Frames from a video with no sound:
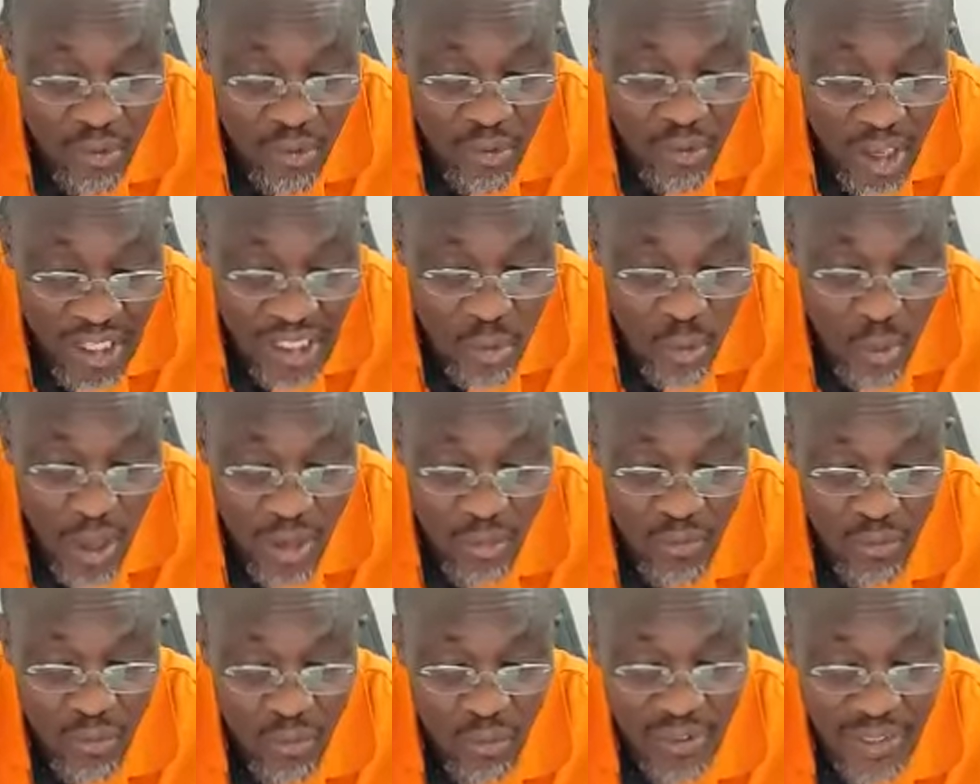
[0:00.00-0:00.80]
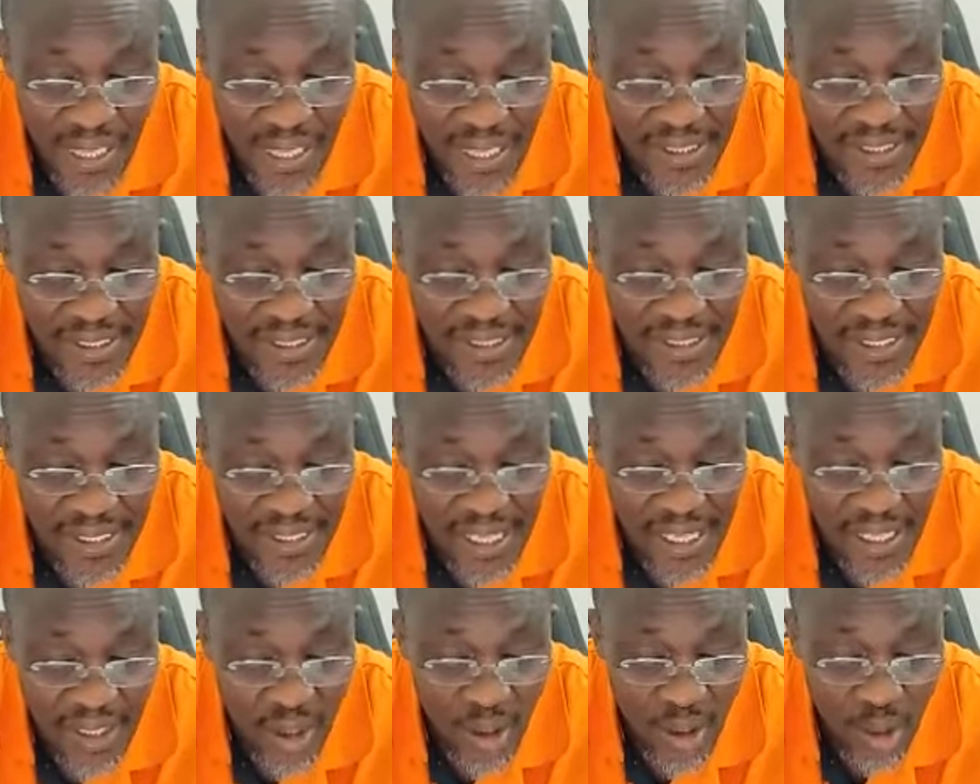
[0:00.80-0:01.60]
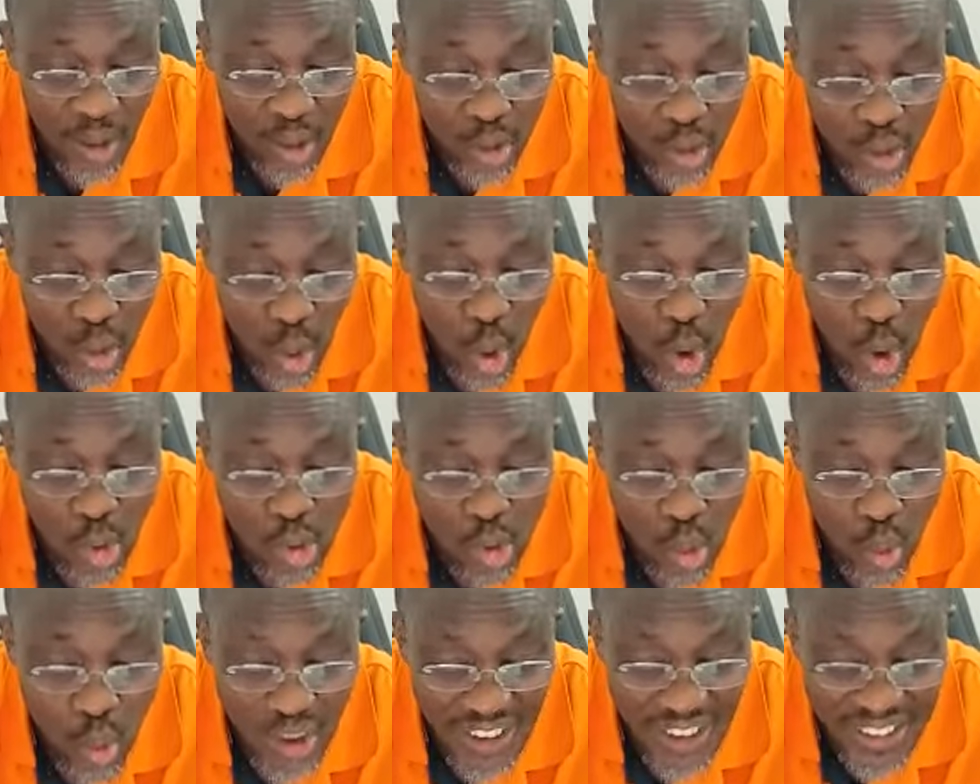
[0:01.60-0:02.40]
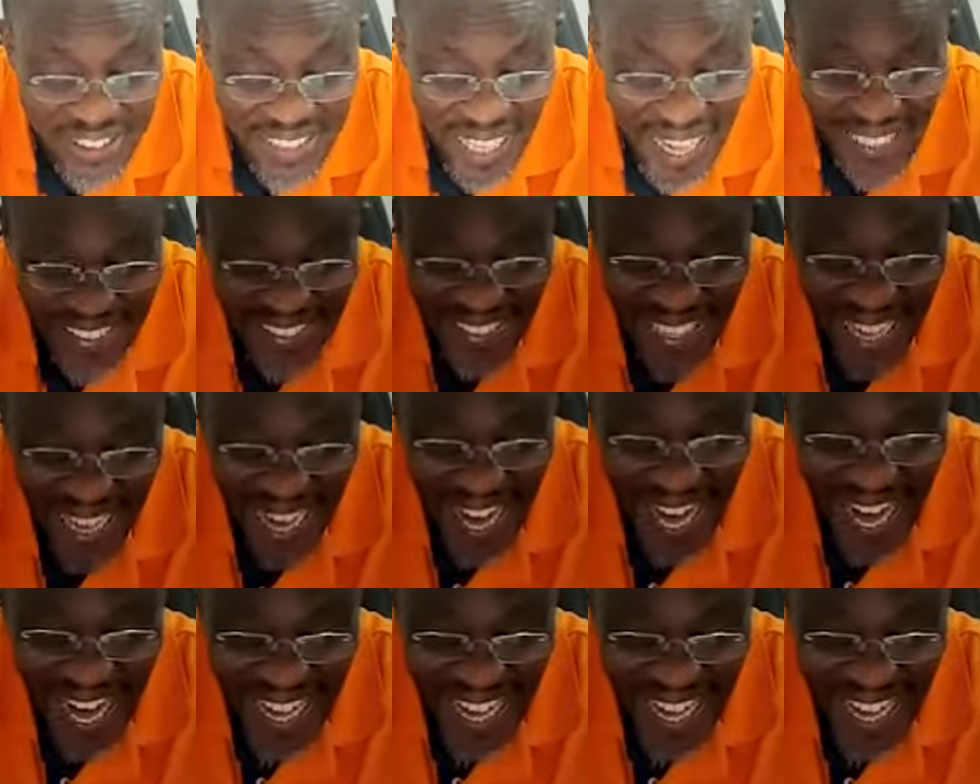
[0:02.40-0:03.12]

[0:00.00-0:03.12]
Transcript: 21, 13 say, those who shut their